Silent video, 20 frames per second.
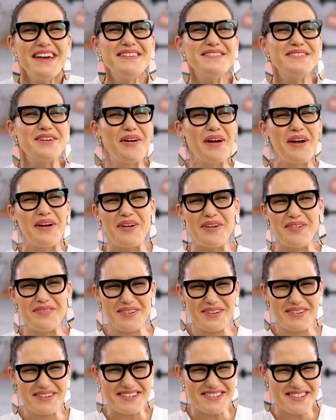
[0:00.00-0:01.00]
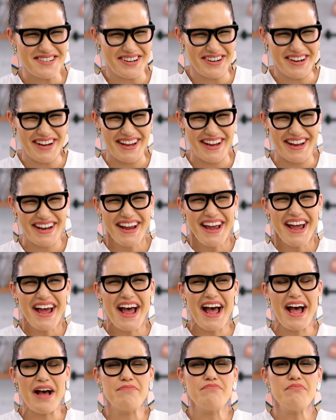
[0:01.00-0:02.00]
So I hope you enjoy it.
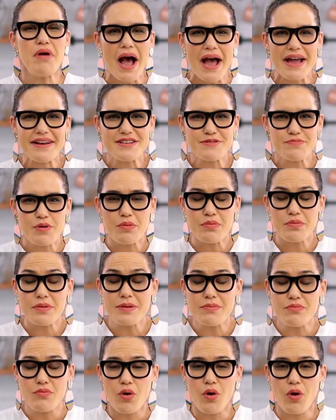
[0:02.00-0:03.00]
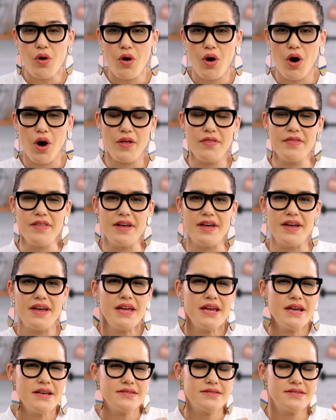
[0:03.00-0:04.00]
Mine is probably more on the
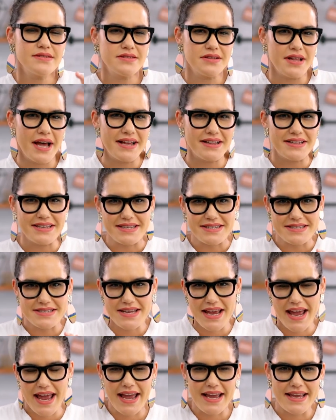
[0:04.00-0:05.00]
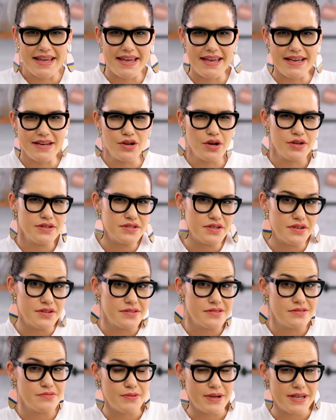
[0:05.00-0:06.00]
slightly tangy, not so
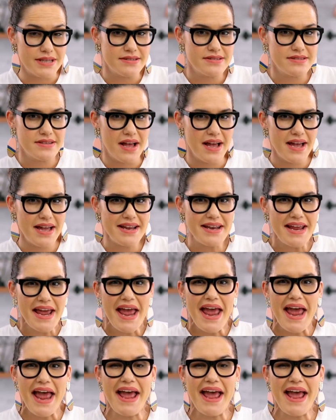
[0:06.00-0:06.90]
sweet side.